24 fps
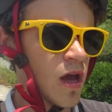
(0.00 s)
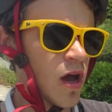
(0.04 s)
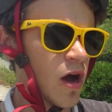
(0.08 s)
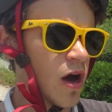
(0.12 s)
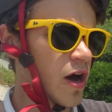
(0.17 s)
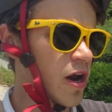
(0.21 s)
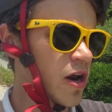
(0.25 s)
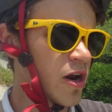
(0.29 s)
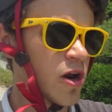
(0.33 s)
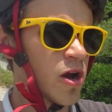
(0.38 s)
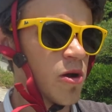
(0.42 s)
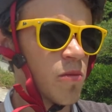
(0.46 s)
I
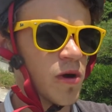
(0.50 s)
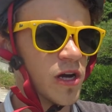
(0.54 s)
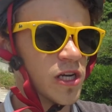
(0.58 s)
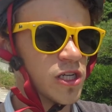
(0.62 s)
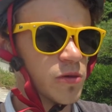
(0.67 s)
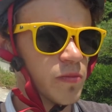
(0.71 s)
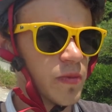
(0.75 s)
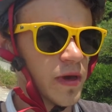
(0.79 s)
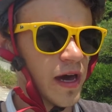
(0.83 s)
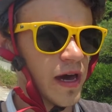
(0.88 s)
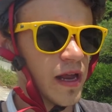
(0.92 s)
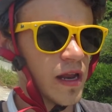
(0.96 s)
don't know much
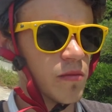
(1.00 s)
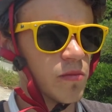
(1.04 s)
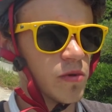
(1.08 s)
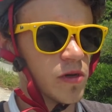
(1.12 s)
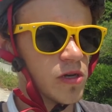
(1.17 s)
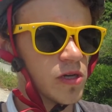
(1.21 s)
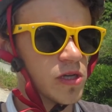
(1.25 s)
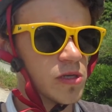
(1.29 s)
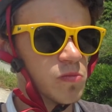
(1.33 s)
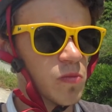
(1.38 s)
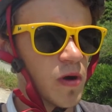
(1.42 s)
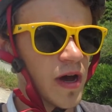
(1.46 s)
about it
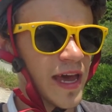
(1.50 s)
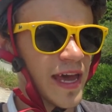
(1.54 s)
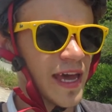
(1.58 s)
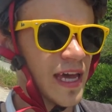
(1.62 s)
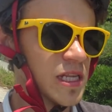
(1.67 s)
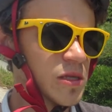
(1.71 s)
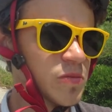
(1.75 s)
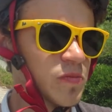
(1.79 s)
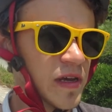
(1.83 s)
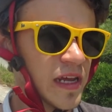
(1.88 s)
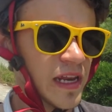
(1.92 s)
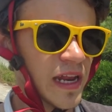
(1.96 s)
because my
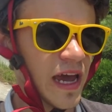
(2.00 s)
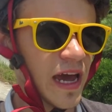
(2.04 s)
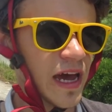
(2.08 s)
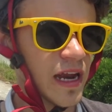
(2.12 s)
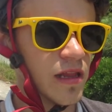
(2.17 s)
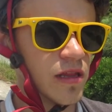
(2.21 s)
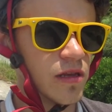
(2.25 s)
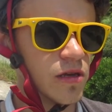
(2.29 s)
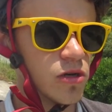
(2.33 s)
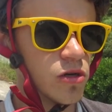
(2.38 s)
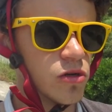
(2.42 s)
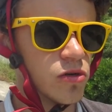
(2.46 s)
head's been out of
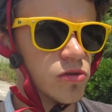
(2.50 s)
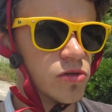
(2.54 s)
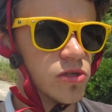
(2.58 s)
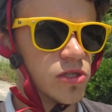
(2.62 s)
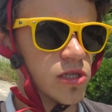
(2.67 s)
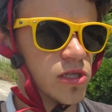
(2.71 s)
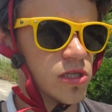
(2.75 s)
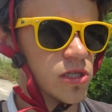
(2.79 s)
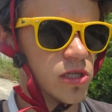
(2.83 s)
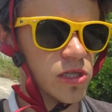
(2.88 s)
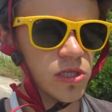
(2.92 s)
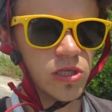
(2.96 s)
the news
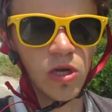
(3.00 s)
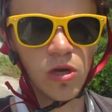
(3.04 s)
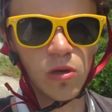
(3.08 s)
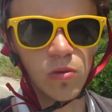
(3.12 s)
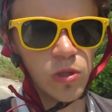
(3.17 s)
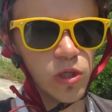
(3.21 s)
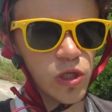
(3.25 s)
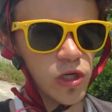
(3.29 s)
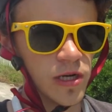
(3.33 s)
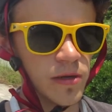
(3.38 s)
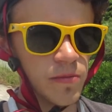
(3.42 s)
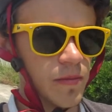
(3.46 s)
since this whole
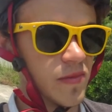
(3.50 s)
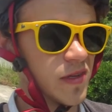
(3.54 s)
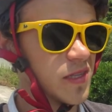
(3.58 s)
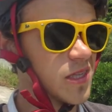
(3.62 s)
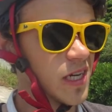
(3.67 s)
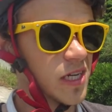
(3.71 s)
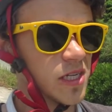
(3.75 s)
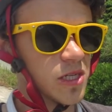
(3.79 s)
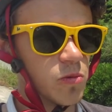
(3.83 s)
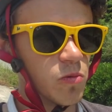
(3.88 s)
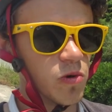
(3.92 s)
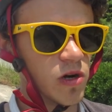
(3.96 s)
trip. That's
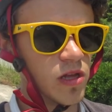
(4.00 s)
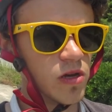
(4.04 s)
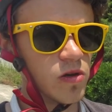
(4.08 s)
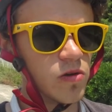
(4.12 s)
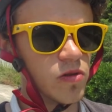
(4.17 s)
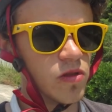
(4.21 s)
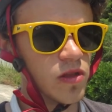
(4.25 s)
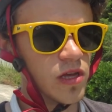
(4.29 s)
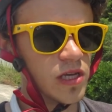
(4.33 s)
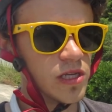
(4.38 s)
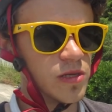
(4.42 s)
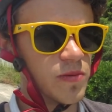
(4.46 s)
actually one of the good
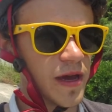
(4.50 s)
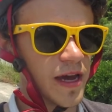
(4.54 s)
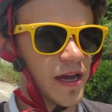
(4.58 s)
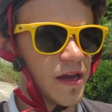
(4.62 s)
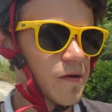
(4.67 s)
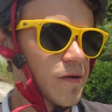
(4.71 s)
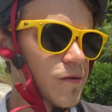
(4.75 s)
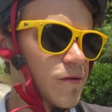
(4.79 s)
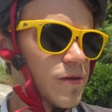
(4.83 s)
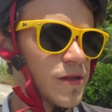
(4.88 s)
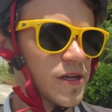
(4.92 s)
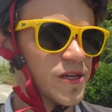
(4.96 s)
things about
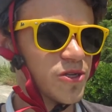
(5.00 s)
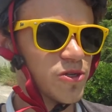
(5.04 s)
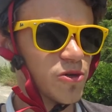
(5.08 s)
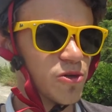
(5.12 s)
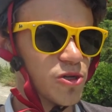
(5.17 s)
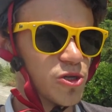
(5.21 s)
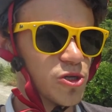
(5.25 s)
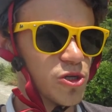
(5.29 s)
going on these sort of